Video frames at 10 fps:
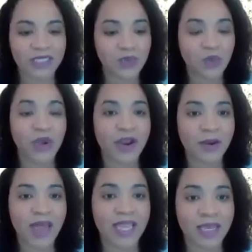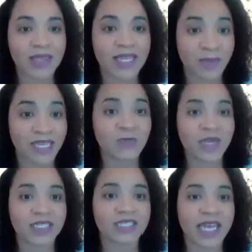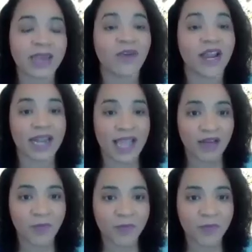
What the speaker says: to where am I in my space and time right now.